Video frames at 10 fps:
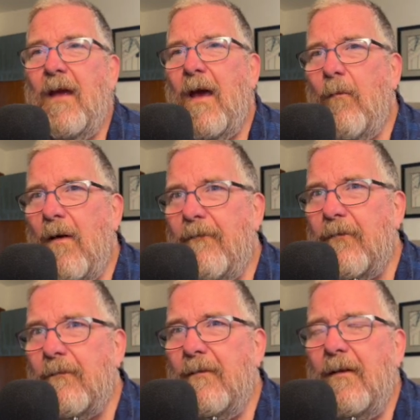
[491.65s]

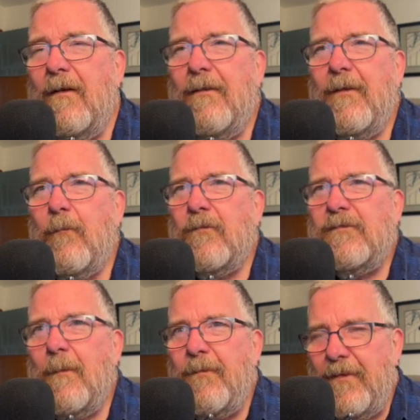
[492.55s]
However, there were
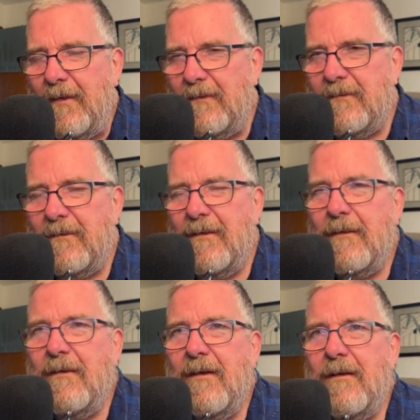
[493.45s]
some things
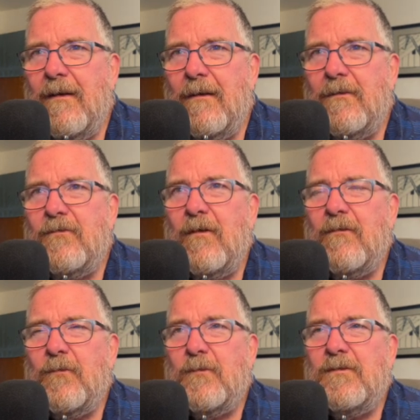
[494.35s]
that the
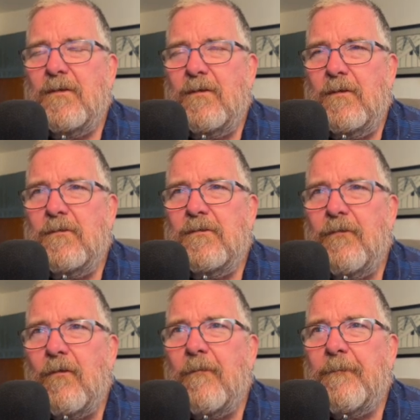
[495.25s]
illustrators were still used for,